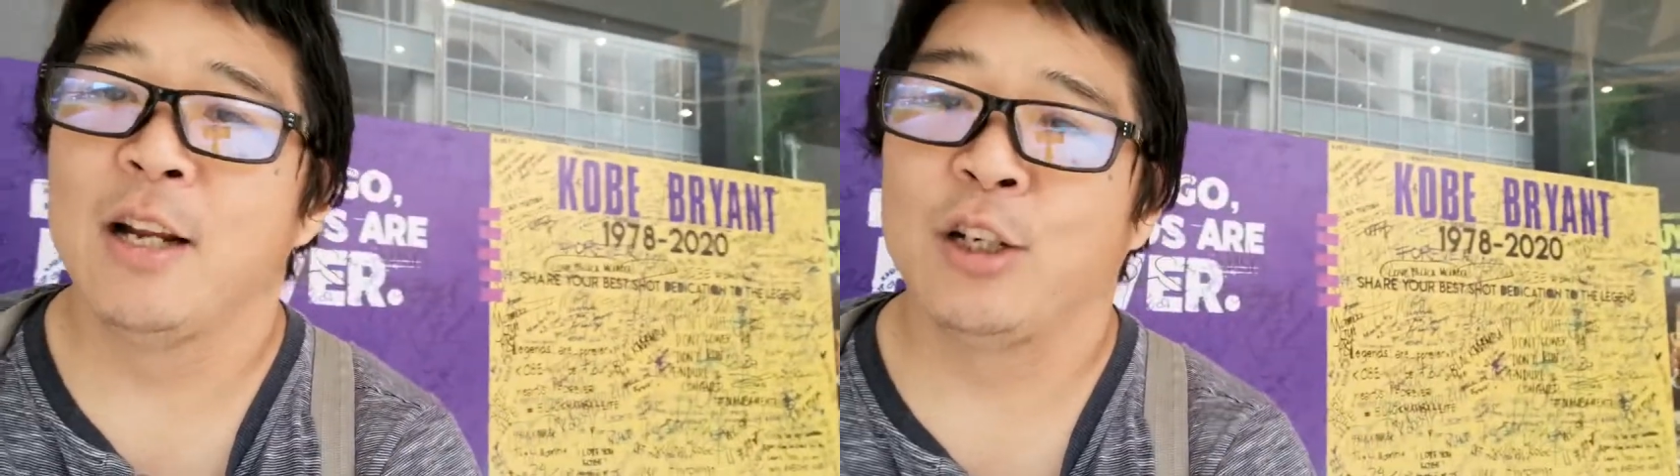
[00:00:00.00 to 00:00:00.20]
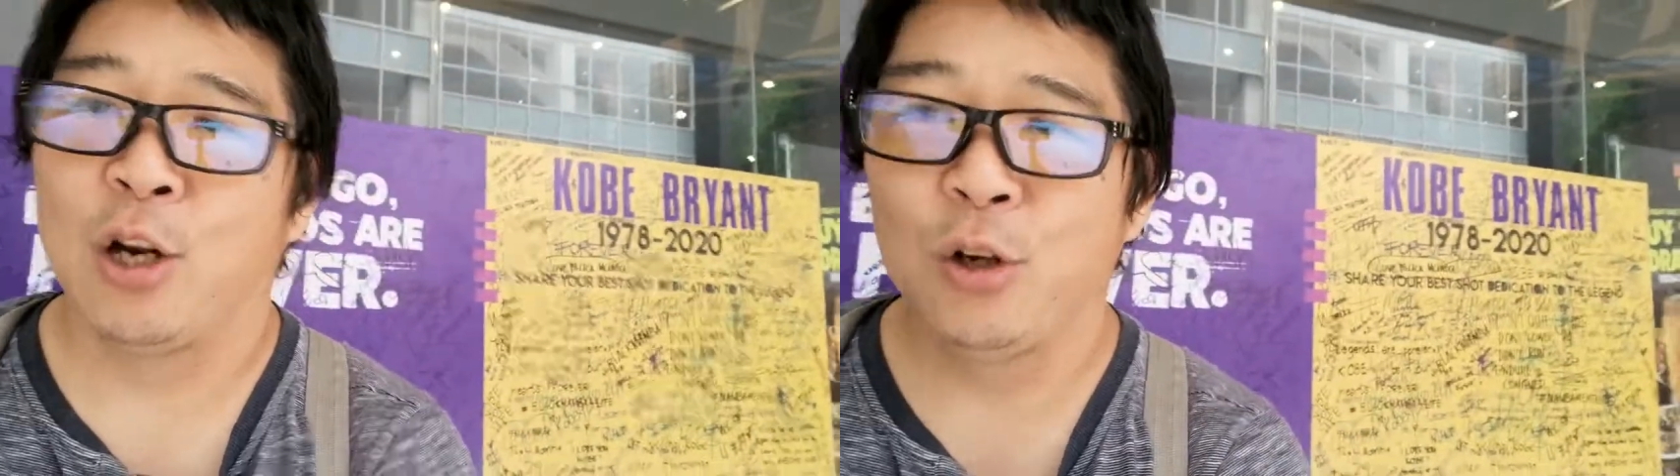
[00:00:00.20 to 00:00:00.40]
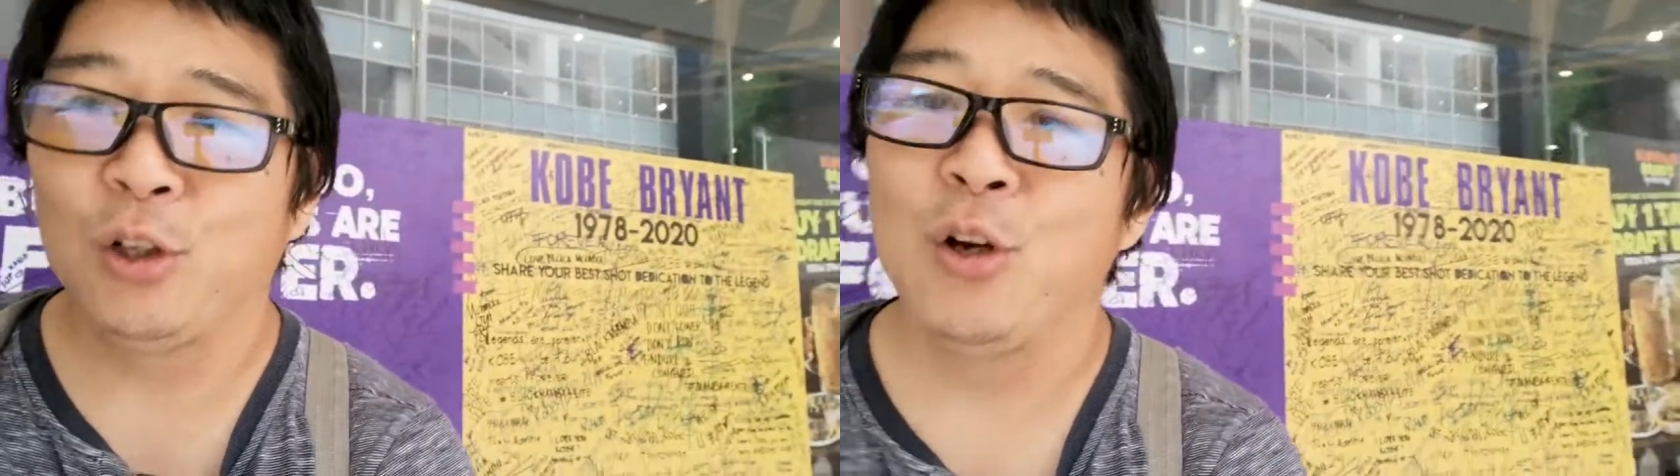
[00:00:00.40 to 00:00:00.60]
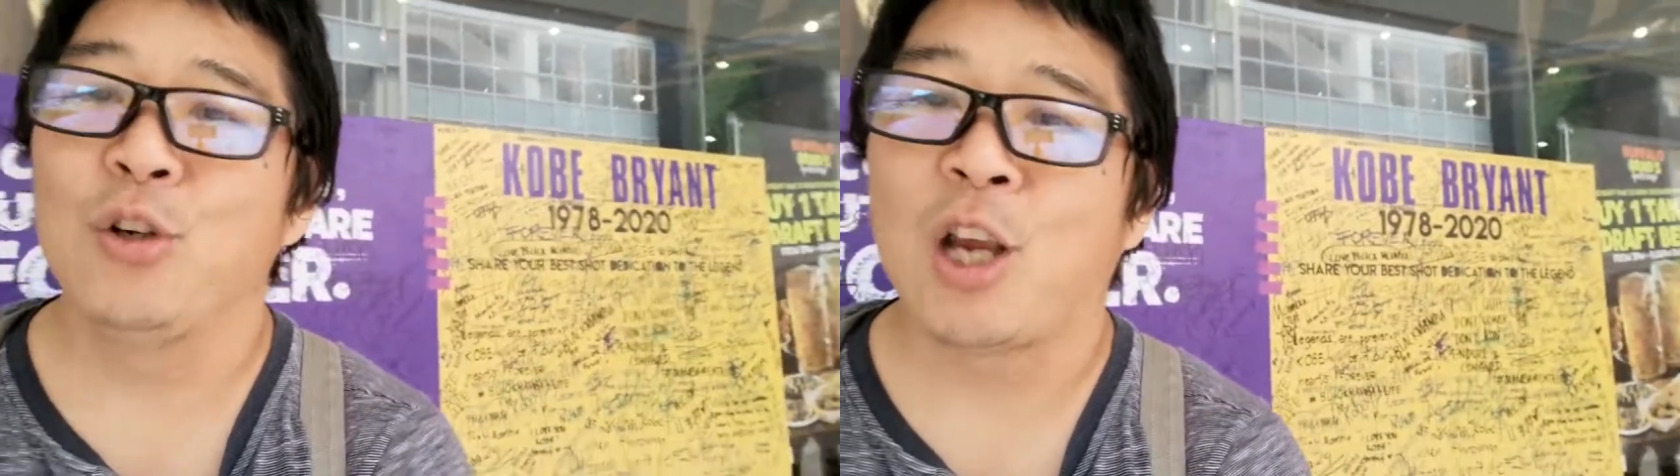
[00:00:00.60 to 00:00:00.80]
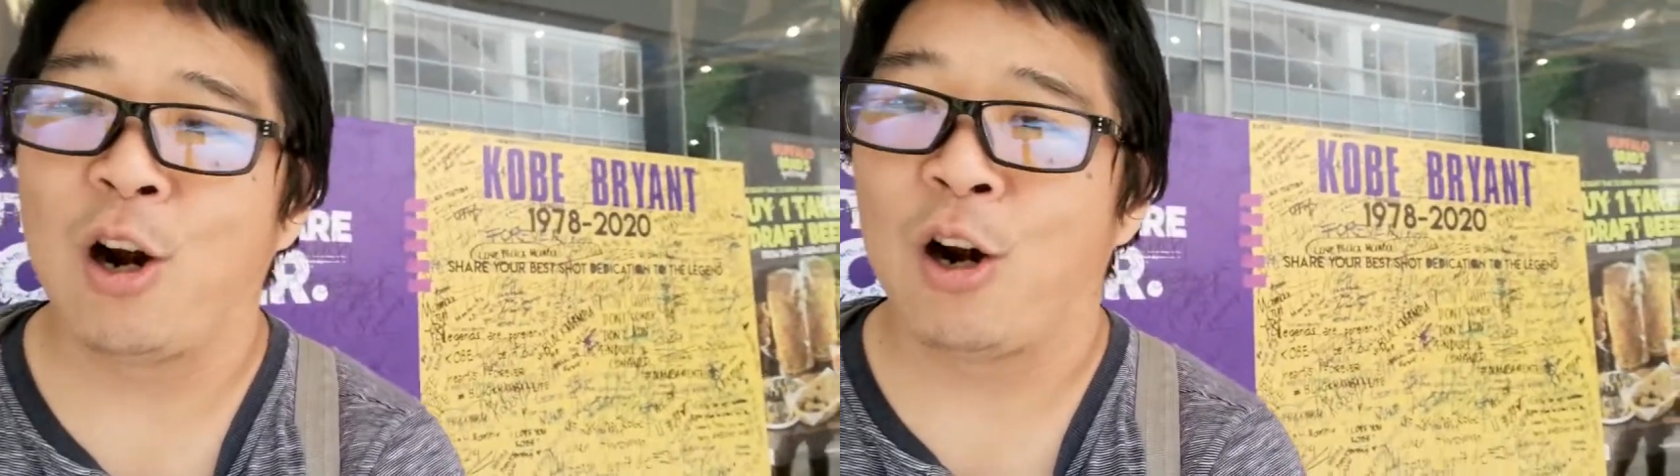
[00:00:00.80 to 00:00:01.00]
to
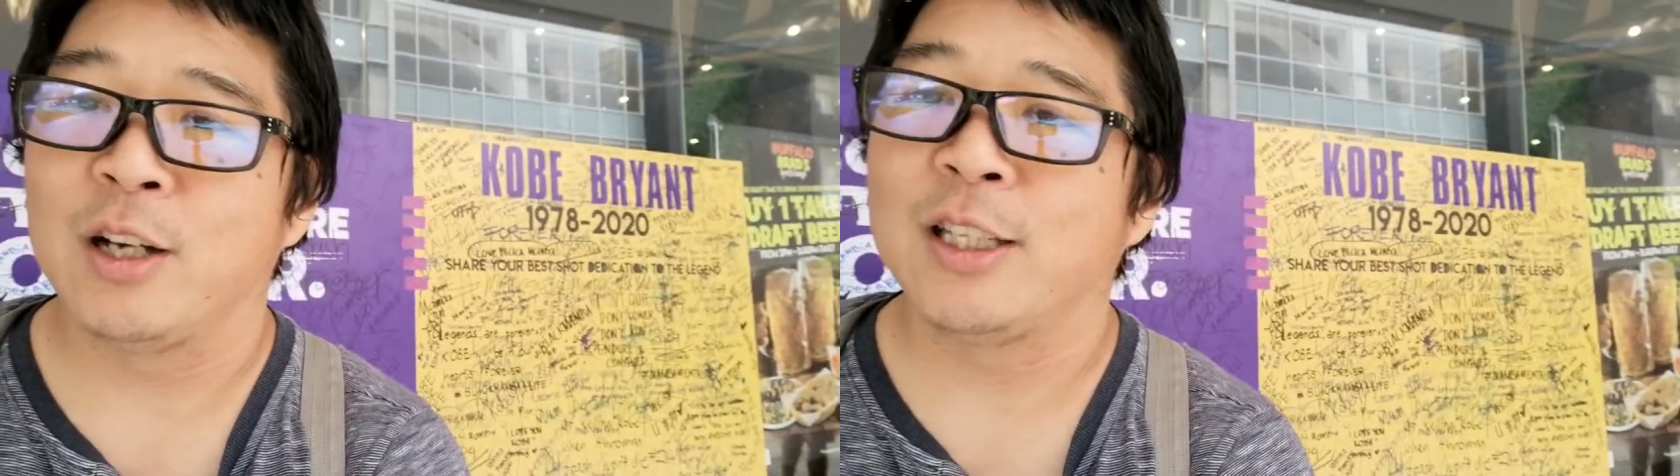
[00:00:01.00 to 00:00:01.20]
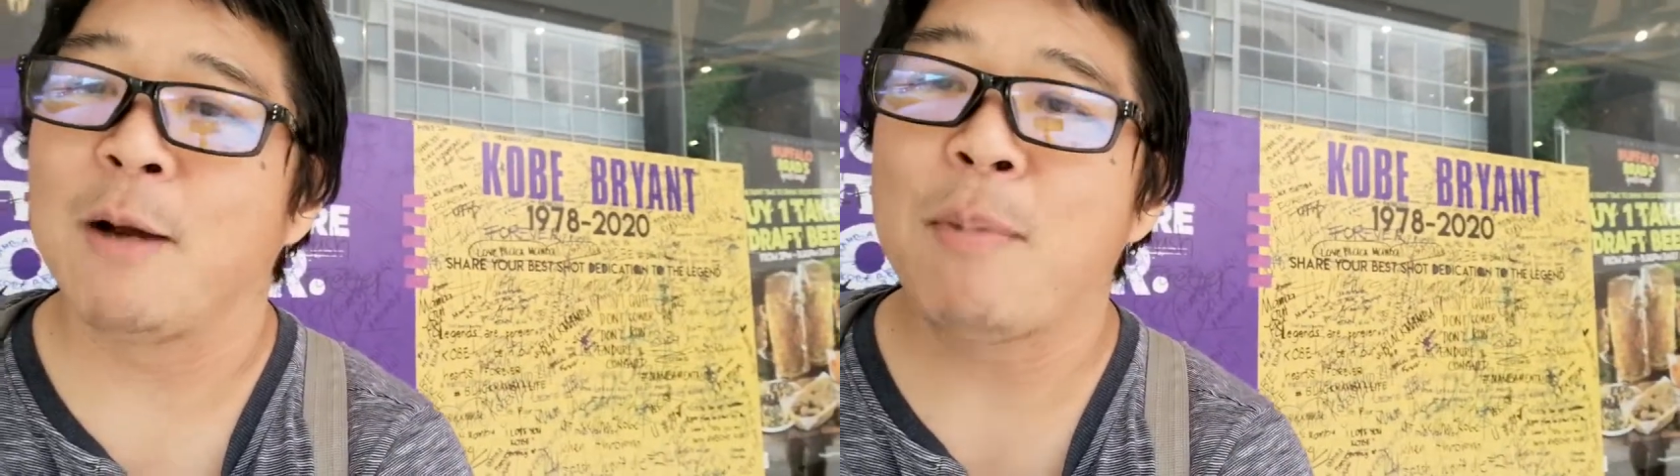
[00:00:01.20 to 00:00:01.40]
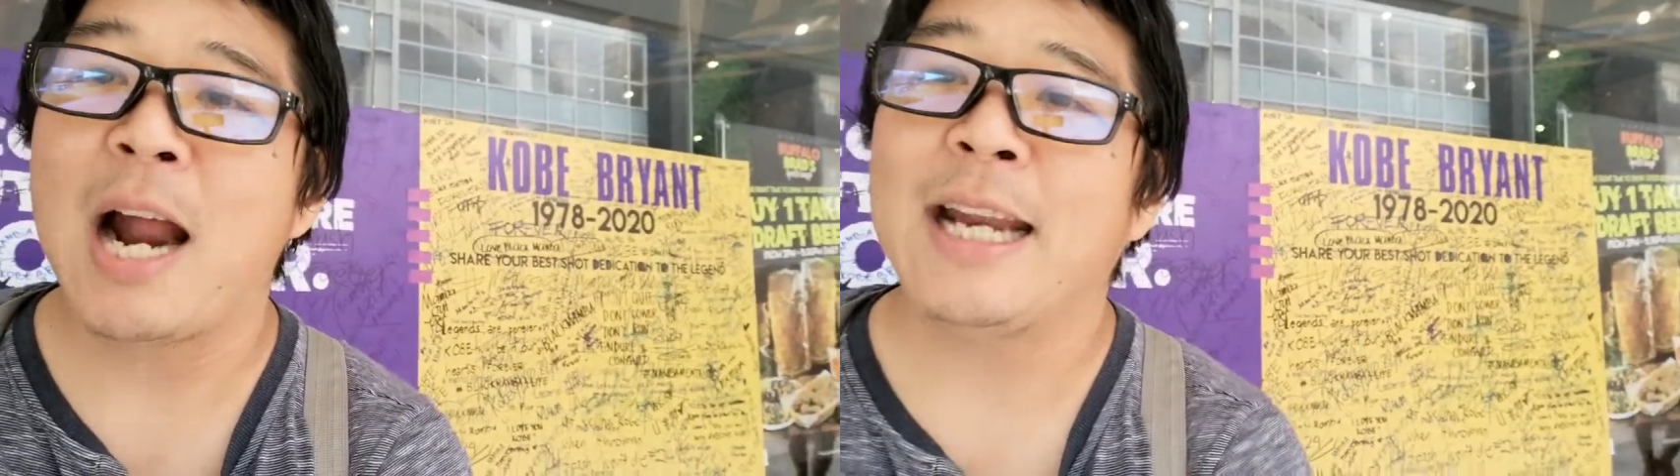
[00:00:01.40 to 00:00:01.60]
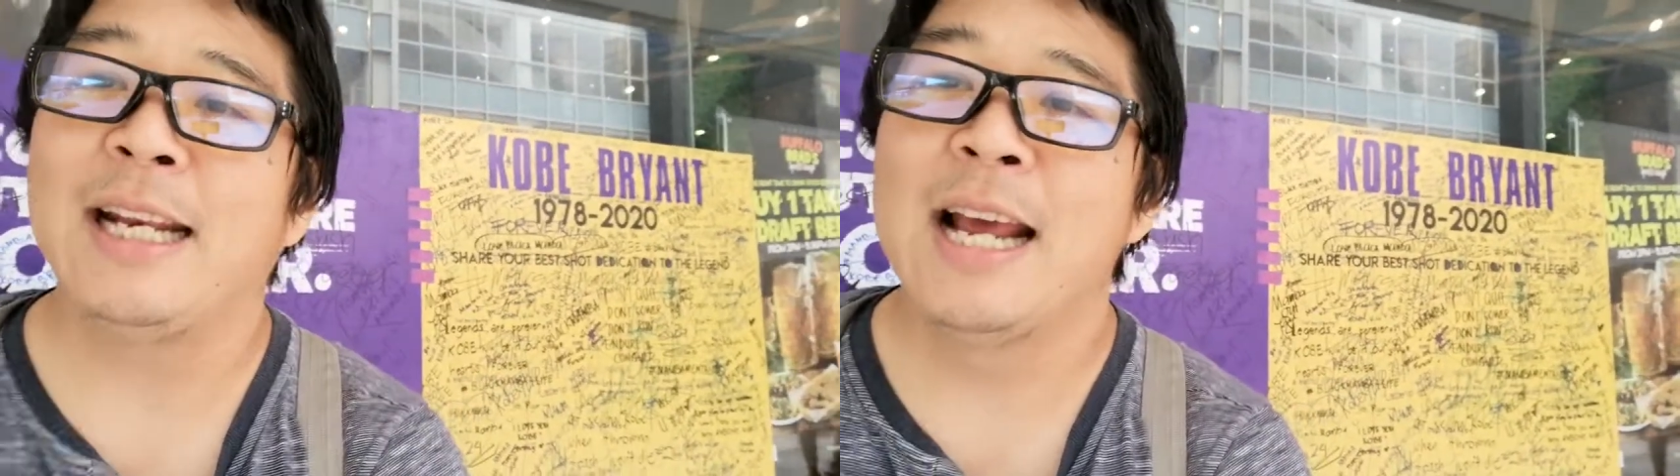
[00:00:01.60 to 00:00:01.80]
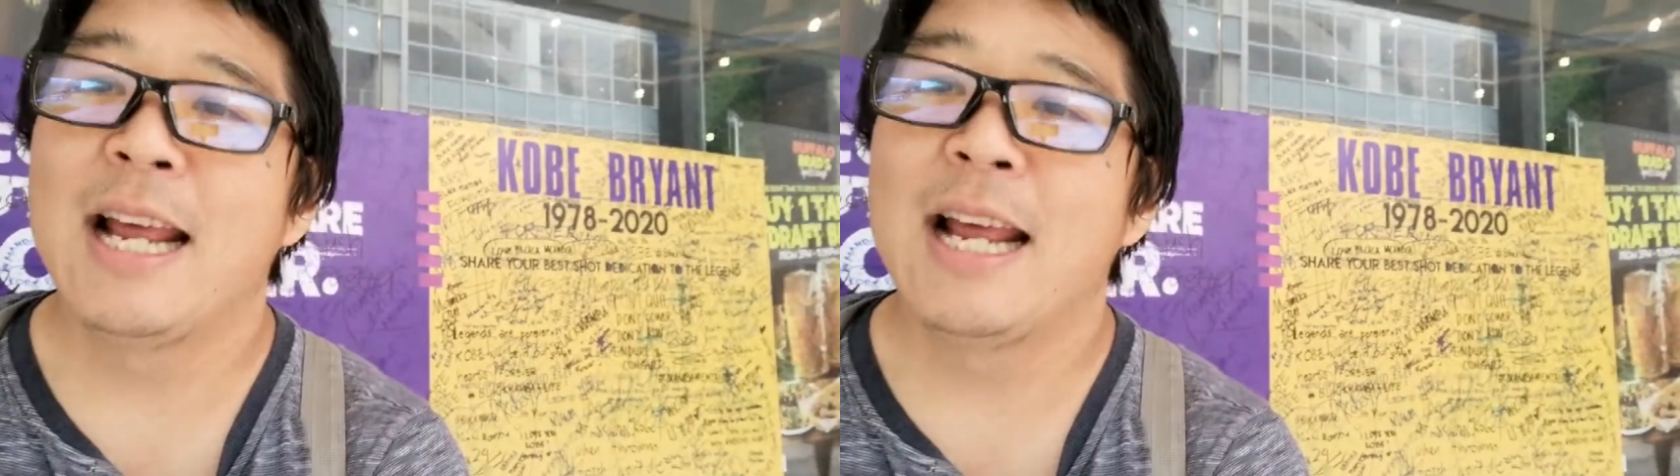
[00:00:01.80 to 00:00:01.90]
lose her, somebody